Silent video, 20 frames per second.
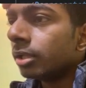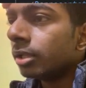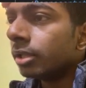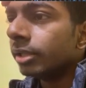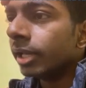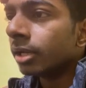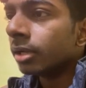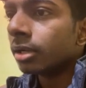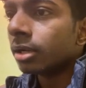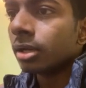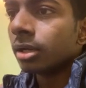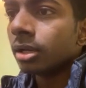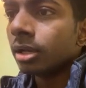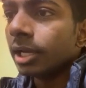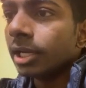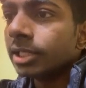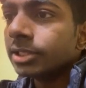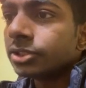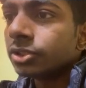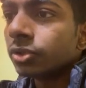
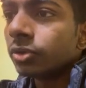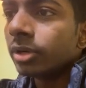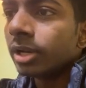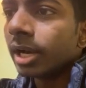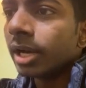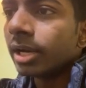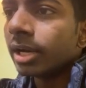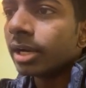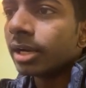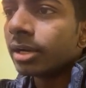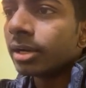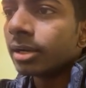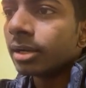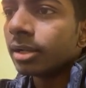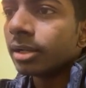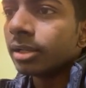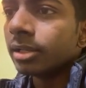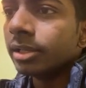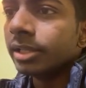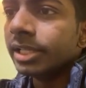then it should
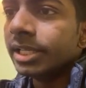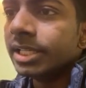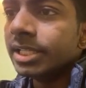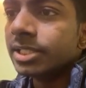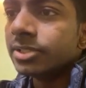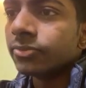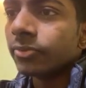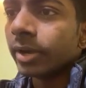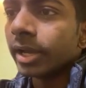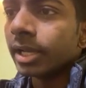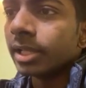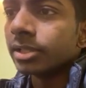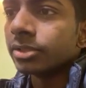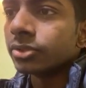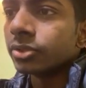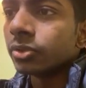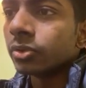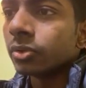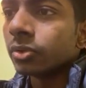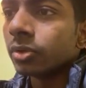render these
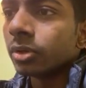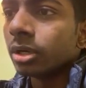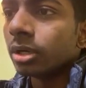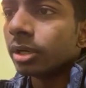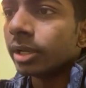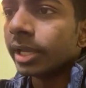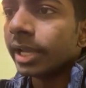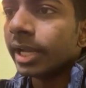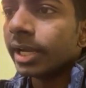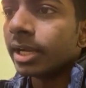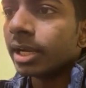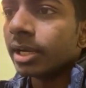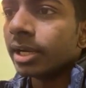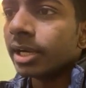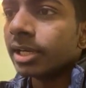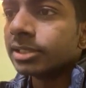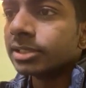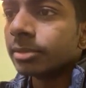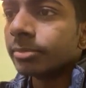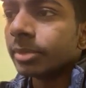files,
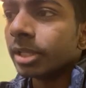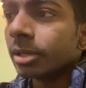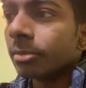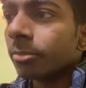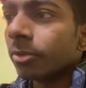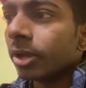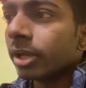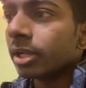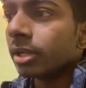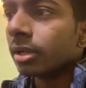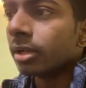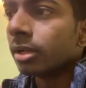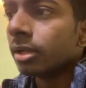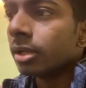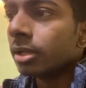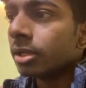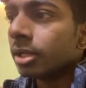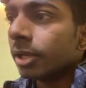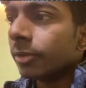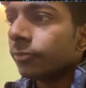800 something file.
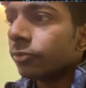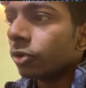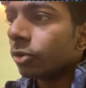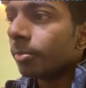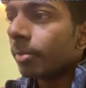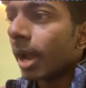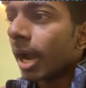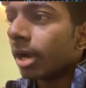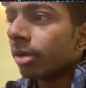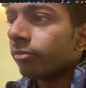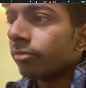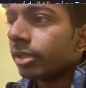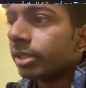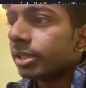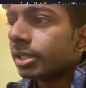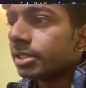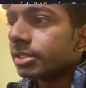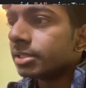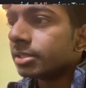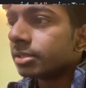If your
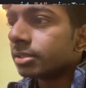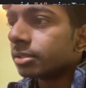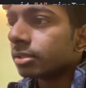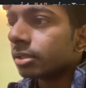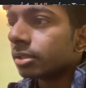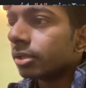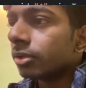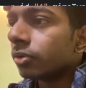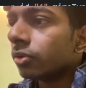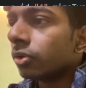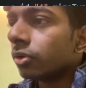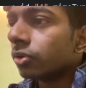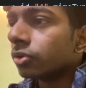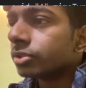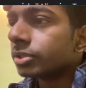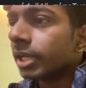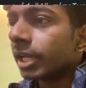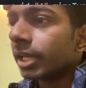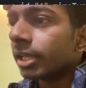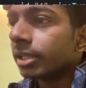bandwidth is
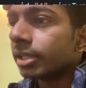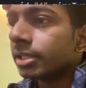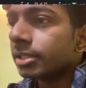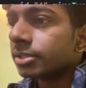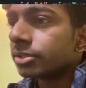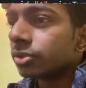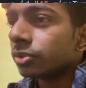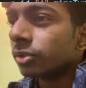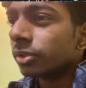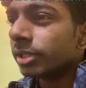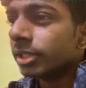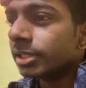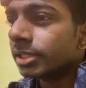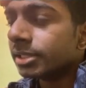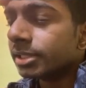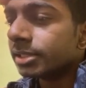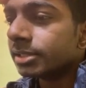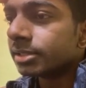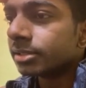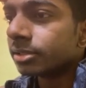looks like this, so
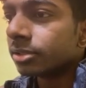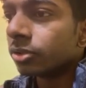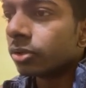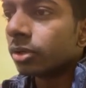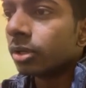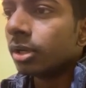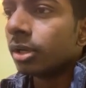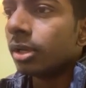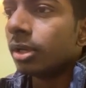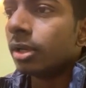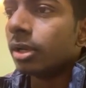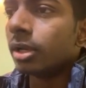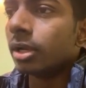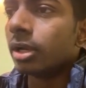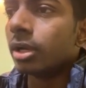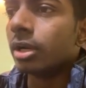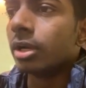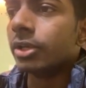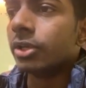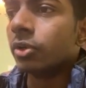this is
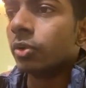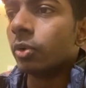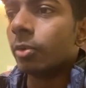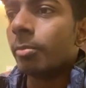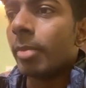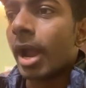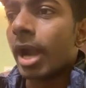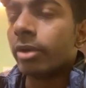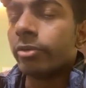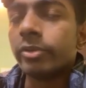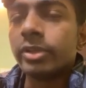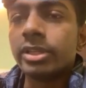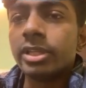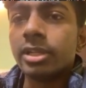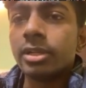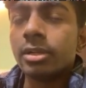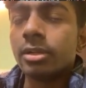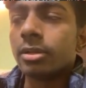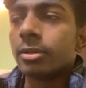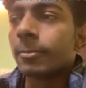your
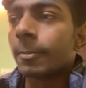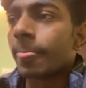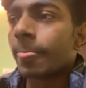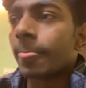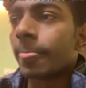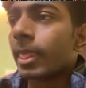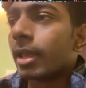bandwidth in